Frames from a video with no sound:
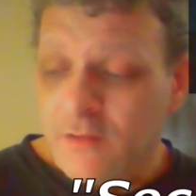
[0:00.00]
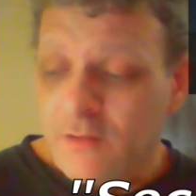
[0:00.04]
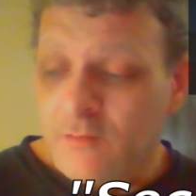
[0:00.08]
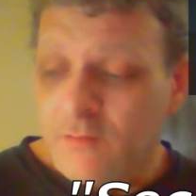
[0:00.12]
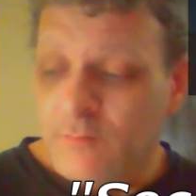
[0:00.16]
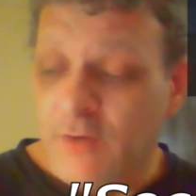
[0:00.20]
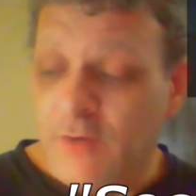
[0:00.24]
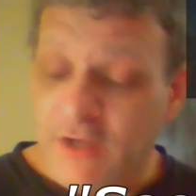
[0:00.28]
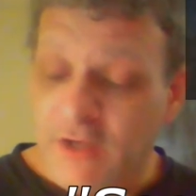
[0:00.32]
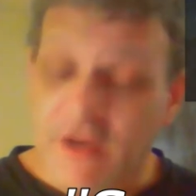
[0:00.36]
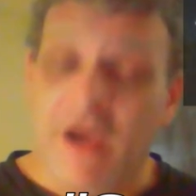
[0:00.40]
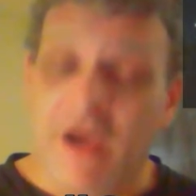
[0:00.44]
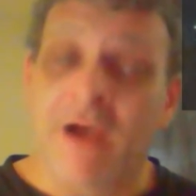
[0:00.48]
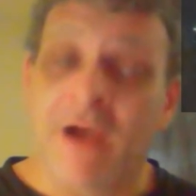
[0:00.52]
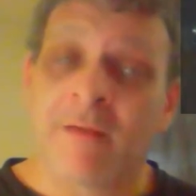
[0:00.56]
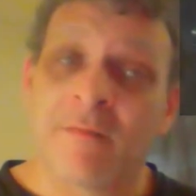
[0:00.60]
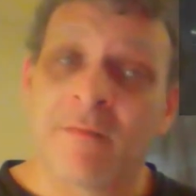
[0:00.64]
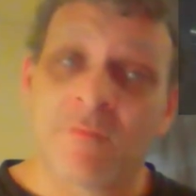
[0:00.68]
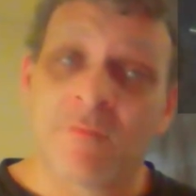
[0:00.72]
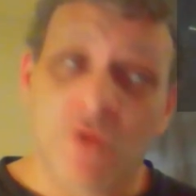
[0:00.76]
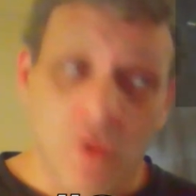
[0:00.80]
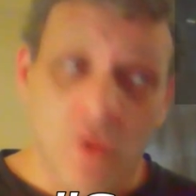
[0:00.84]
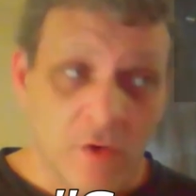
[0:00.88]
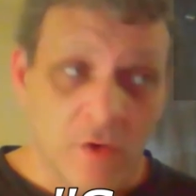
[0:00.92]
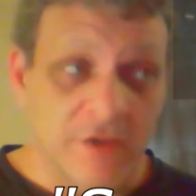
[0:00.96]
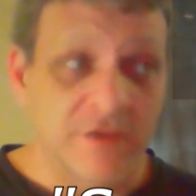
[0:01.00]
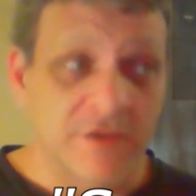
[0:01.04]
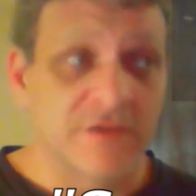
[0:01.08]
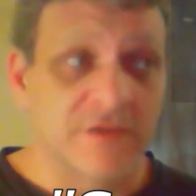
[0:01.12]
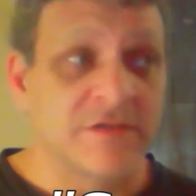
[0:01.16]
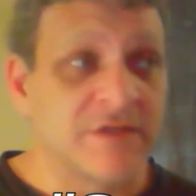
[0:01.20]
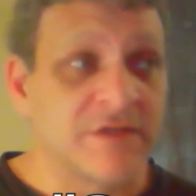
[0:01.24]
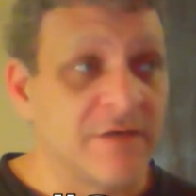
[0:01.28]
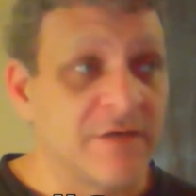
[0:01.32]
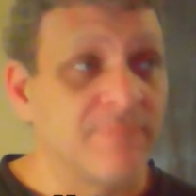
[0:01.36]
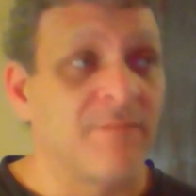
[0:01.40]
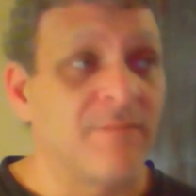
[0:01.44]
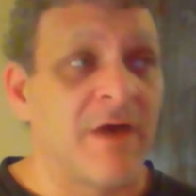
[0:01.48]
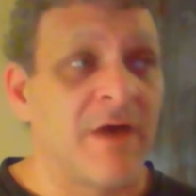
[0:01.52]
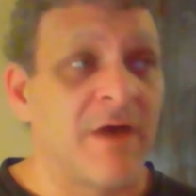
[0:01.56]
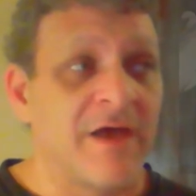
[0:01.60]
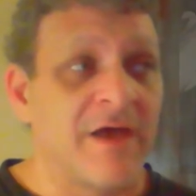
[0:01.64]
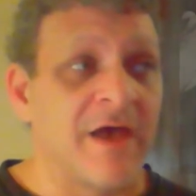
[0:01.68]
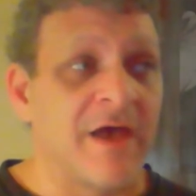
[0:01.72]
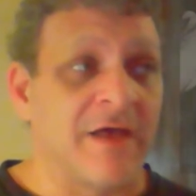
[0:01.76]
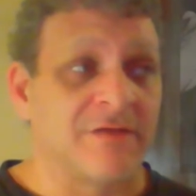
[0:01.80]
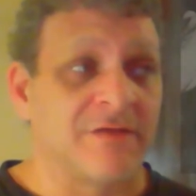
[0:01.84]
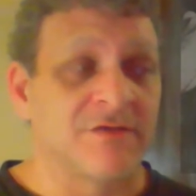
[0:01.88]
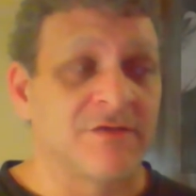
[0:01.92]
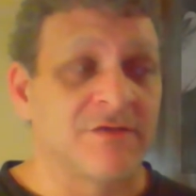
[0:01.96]
But I'm going to tip my
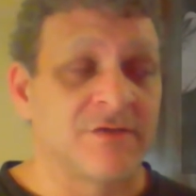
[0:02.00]
hat to